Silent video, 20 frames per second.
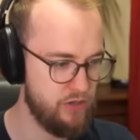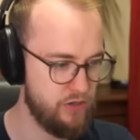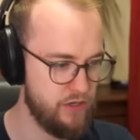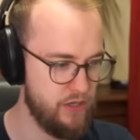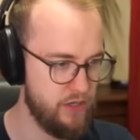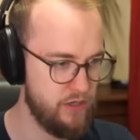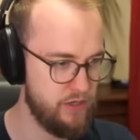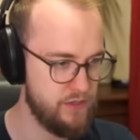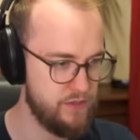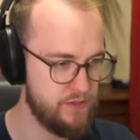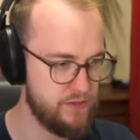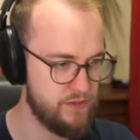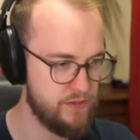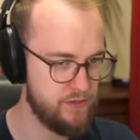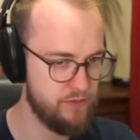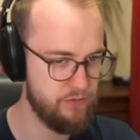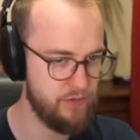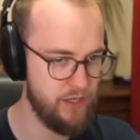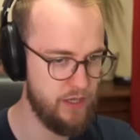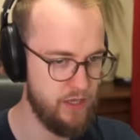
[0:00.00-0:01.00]
Nice.
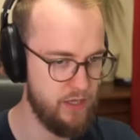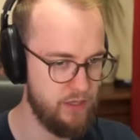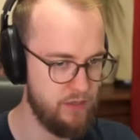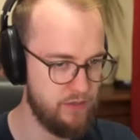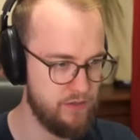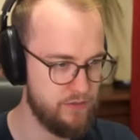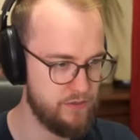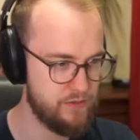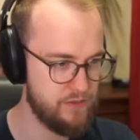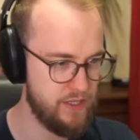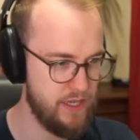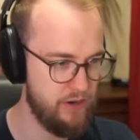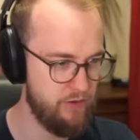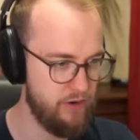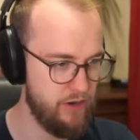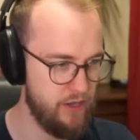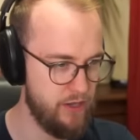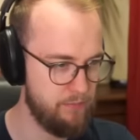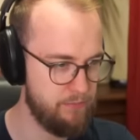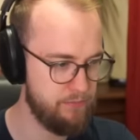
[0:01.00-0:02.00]
Do that.
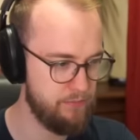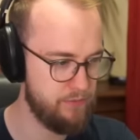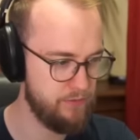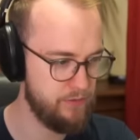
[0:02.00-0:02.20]
Scarab.